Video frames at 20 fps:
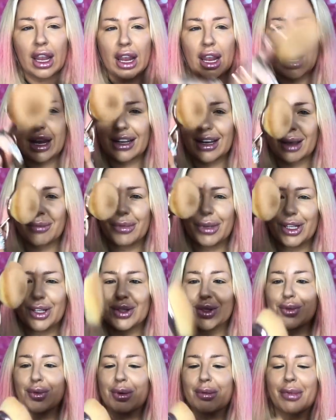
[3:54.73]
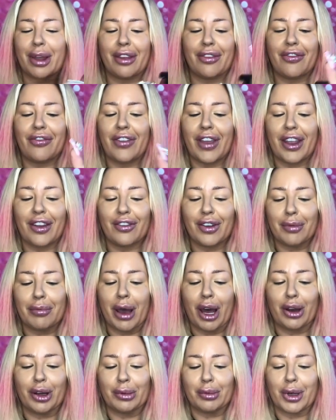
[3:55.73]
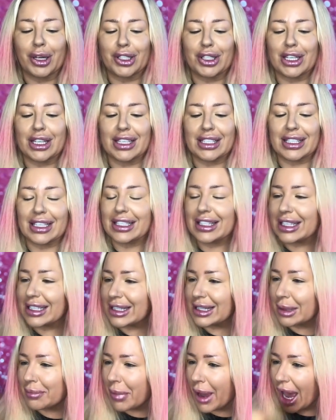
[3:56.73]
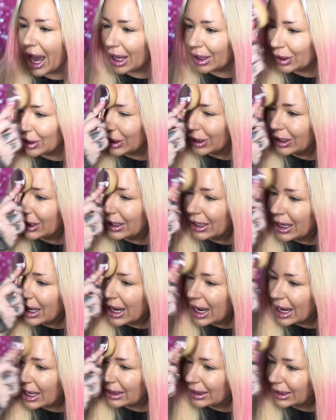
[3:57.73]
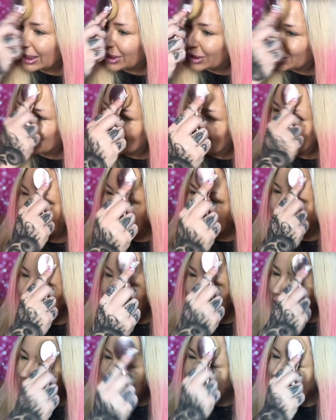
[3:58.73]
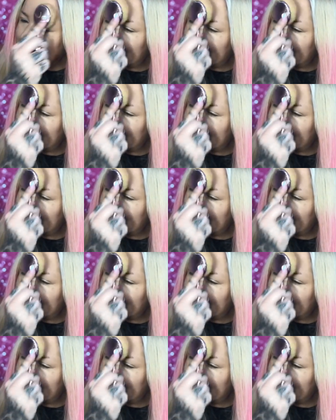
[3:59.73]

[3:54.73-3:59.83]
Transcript: And I'm gonna use one of my favorite powder brushes. This is the paddle, and literally you just